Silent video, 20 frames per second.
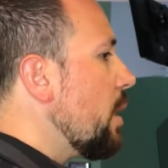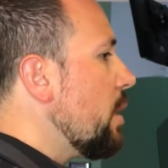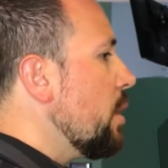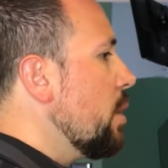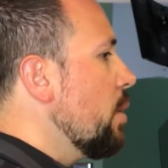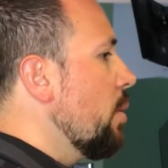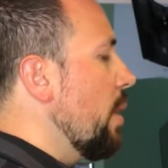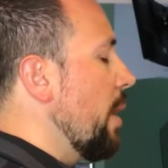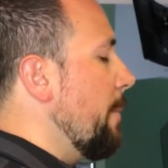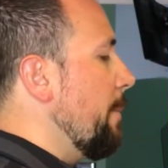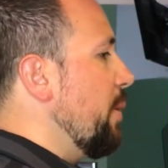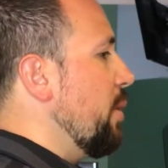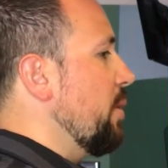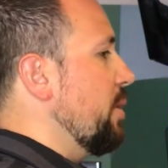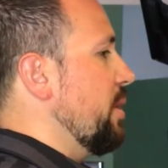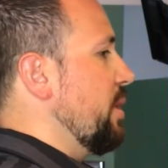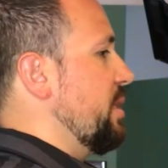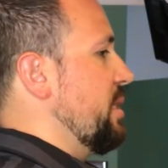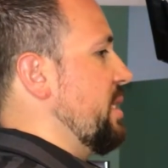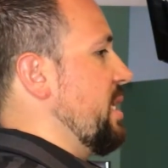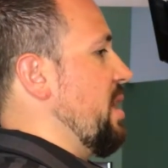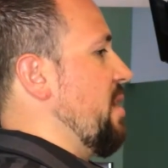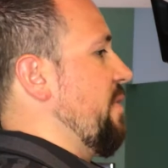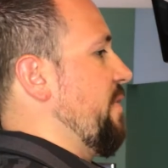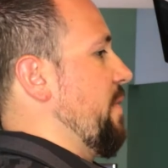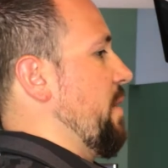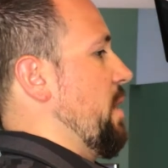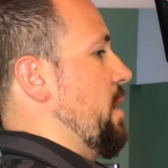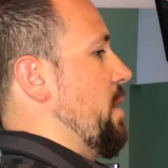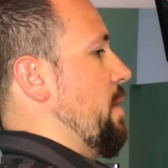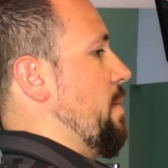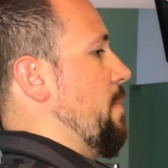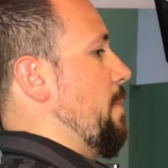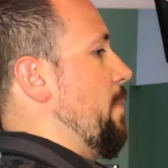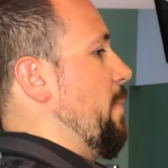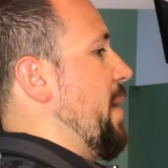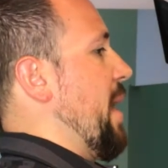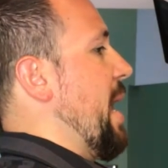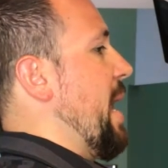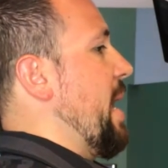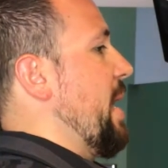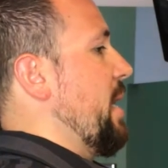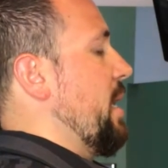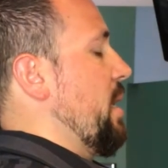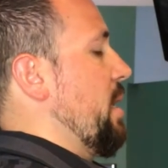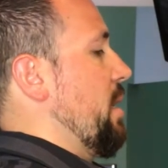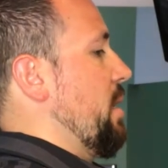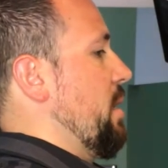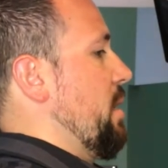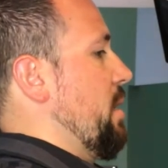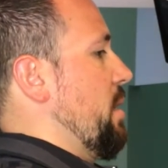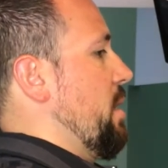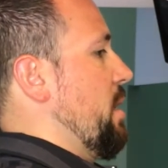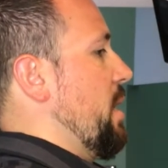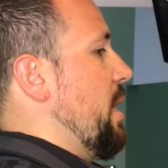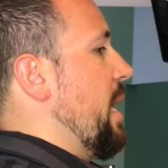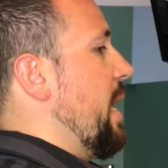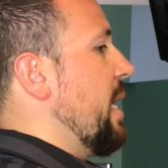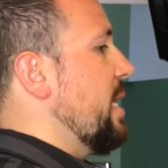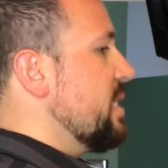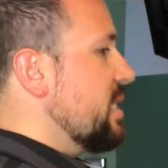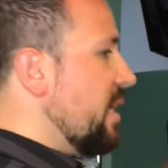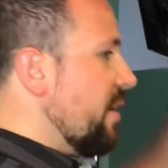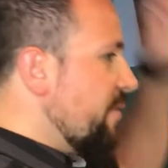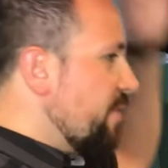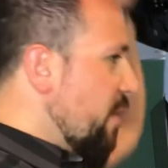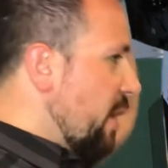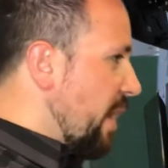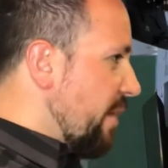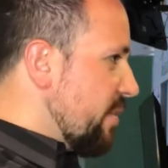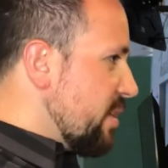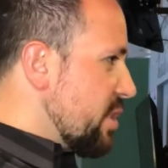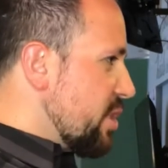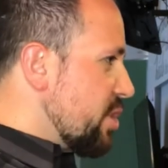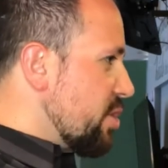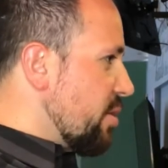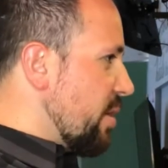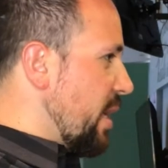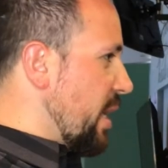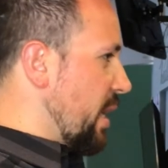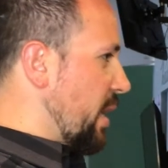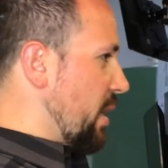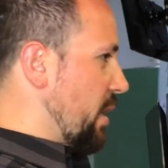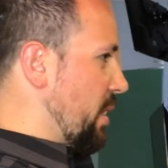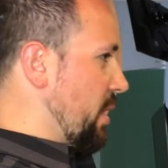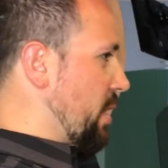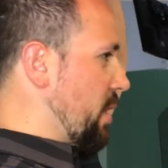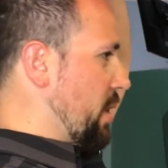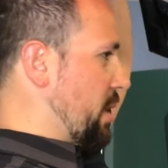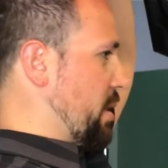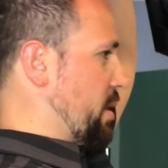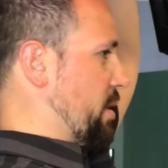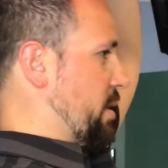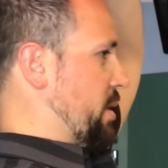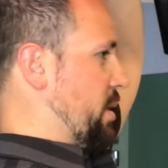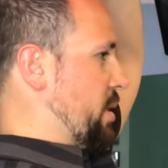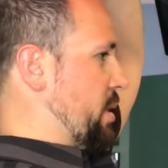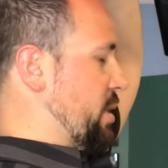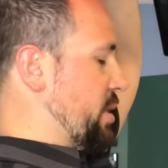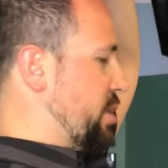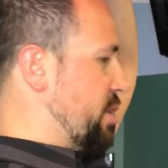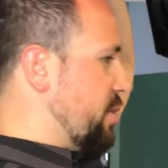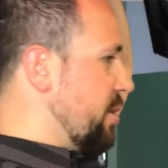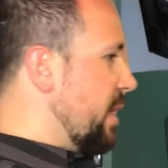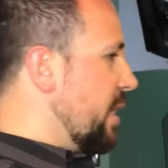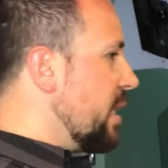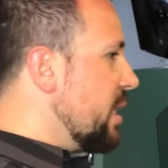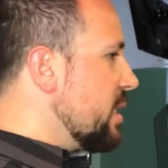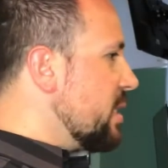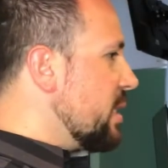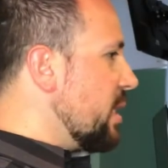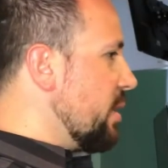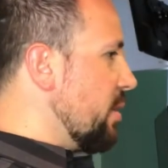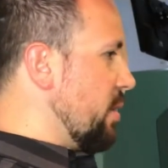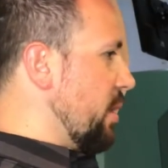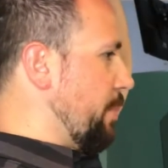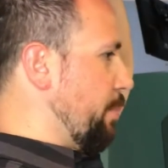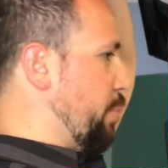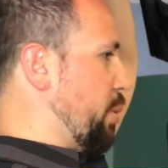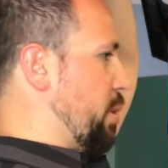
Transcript: you want to pull yourself back as if you have a string, and the string is literally